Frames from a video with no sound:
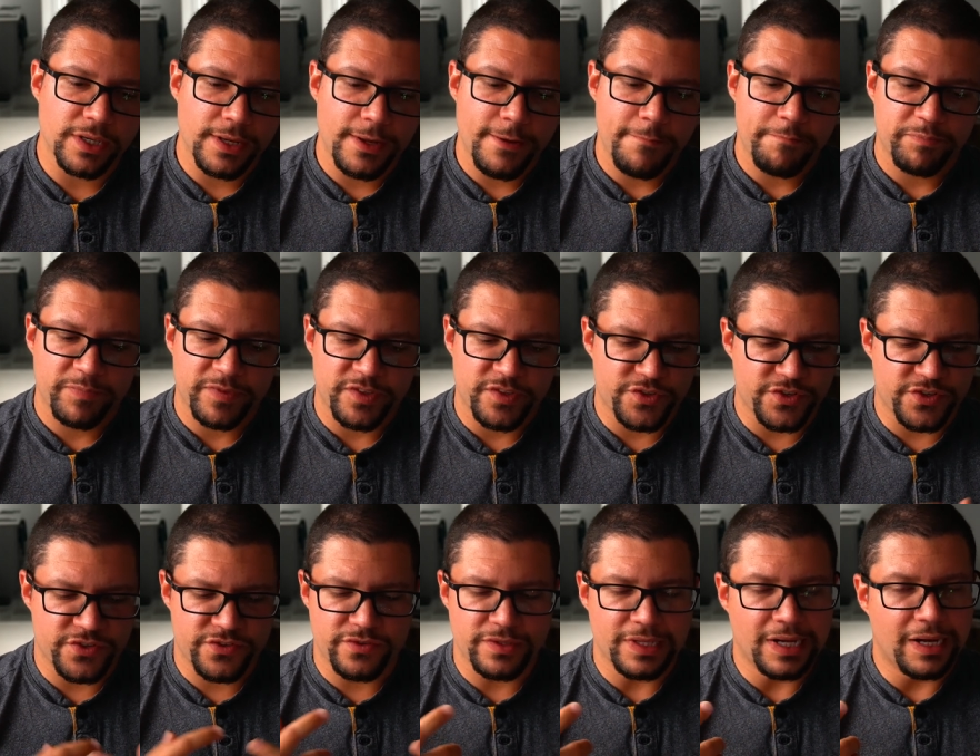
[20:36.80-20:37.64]
just
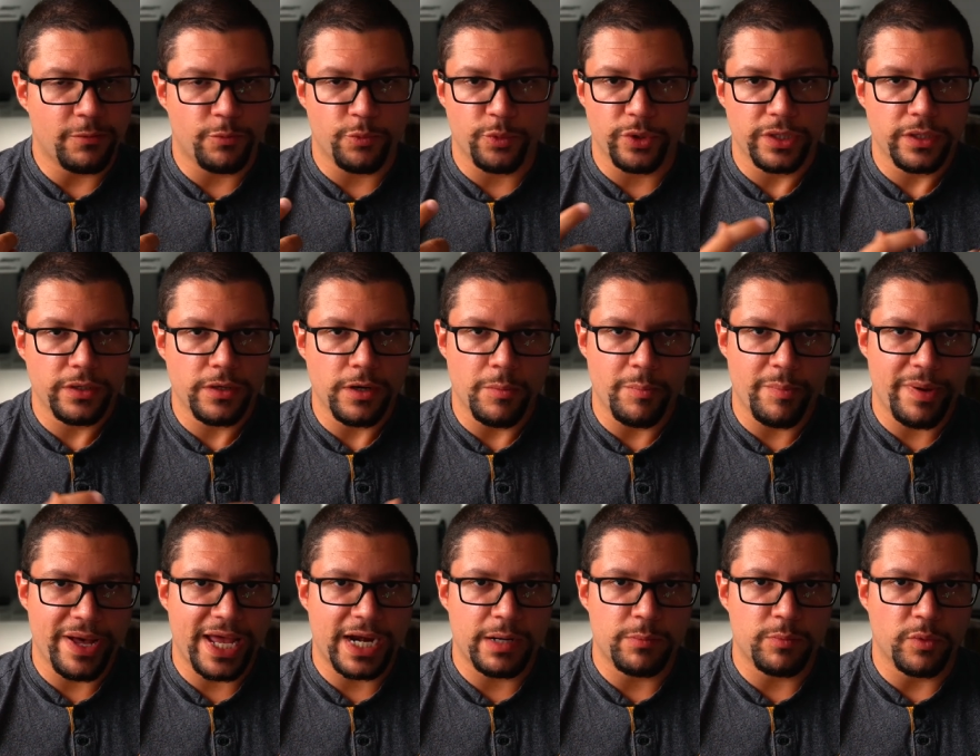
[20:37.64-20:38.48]
not really
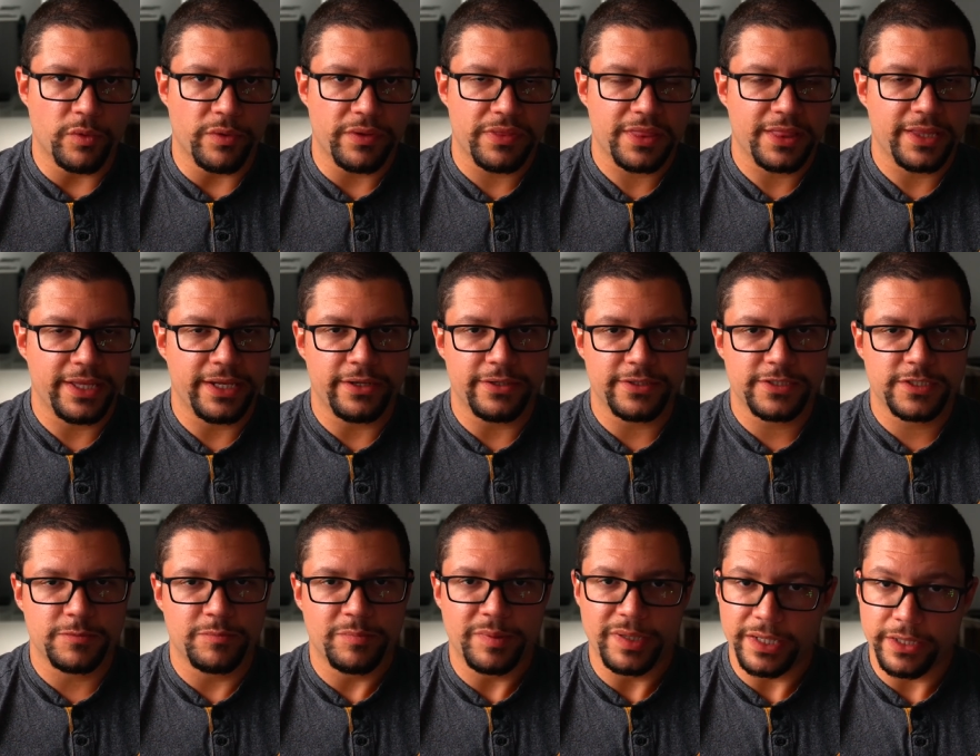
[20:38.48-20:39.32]
compatible with Linux, but
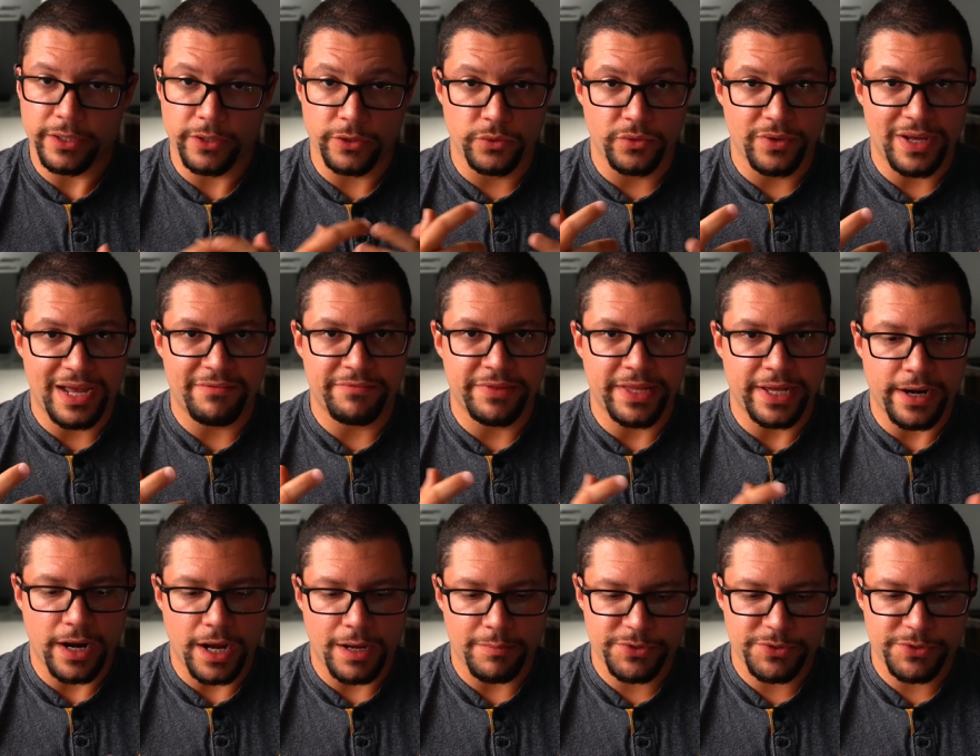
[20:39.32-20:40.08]
you do have that option.